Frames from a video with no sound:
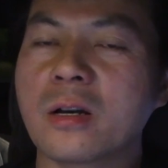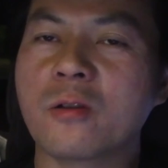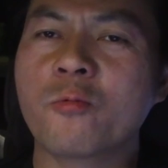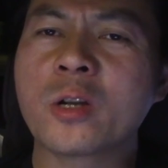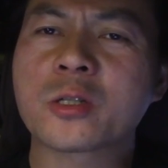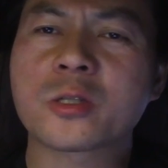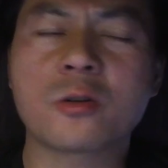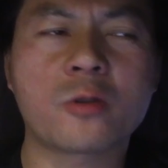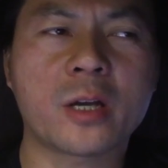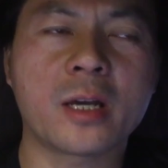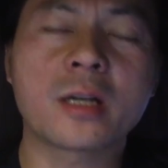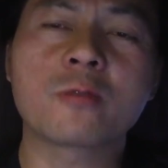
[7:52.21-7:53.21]
which
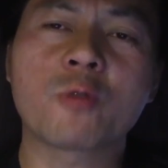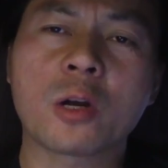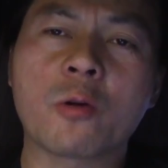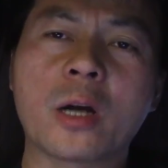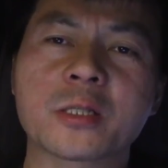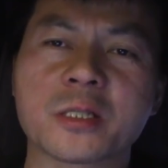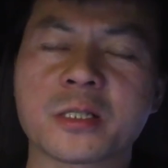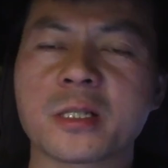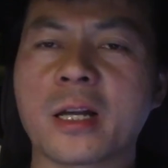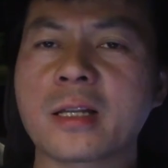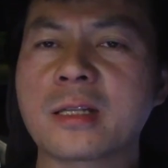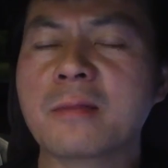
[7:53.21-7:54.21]
requires
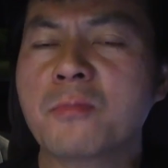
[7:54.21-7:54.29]
slightly